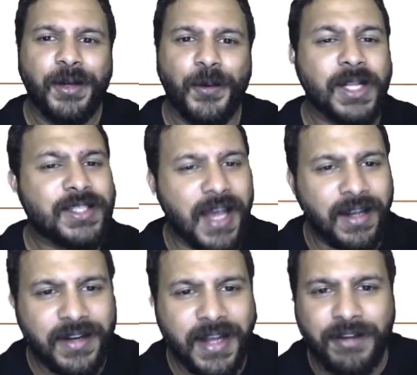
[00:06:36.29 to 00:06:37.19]
Well,
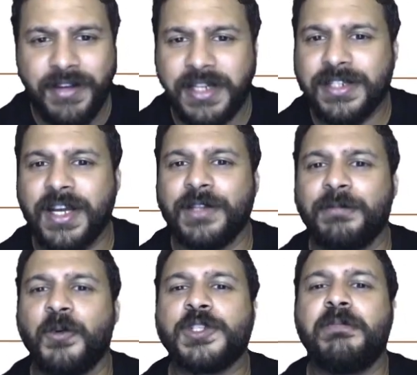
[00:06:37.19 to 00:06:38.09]
salary and wages are the
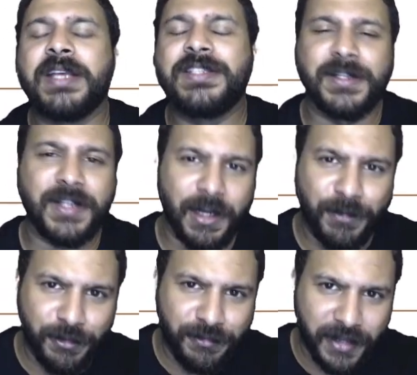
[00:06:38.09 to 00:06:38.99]
most basic type
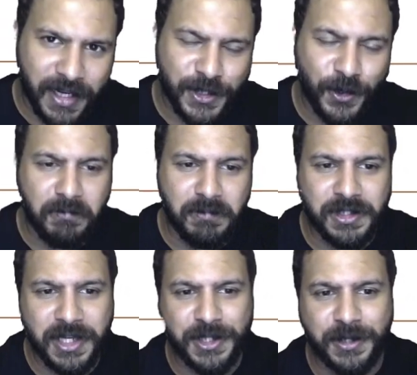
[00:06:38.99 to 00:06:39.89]
of financial
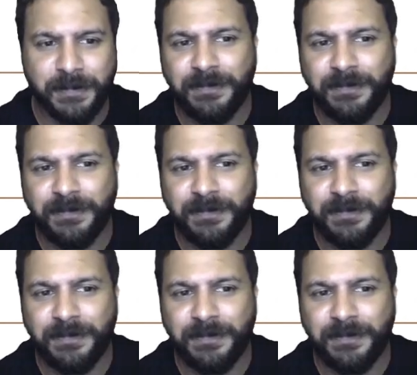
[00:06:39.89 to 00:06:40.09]
compensation.